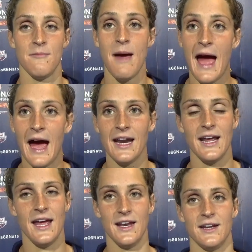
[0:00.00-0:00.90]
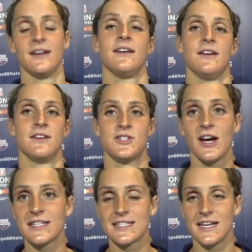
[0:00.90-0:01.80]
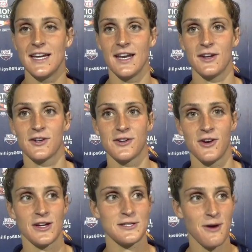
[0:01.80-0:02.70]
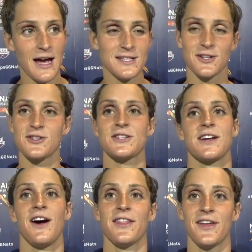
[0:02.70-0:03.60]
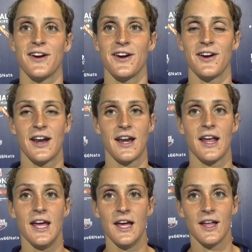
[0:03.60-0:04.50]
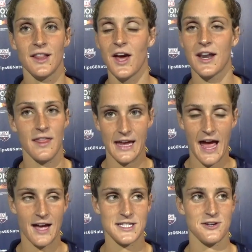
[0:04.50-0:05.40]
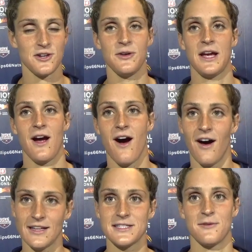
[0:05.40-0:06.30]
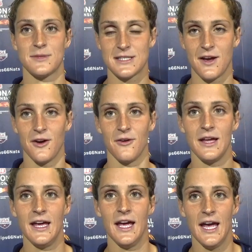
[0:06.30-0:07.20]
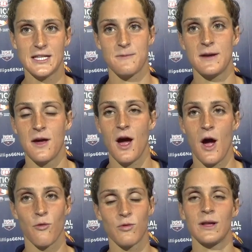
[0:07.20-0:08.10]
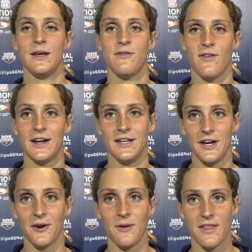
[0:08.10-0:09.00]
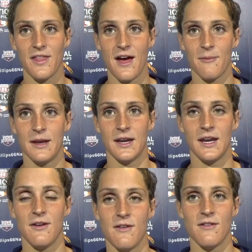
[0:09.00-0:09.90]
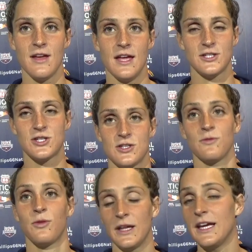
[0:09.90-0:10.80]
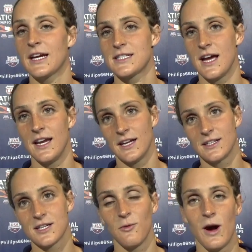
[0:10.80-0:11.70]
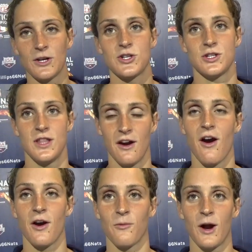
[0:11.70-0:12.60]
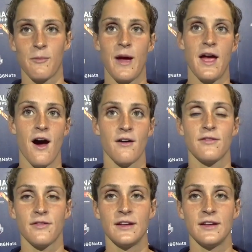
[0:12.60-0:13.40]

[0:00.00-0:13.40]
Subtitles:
Matt and Justin, and Chris Weiser just got third, and a lot of the cats are doing awesome. So it's been a really fun year with them, and it's really exciting to watch their hard work pay off.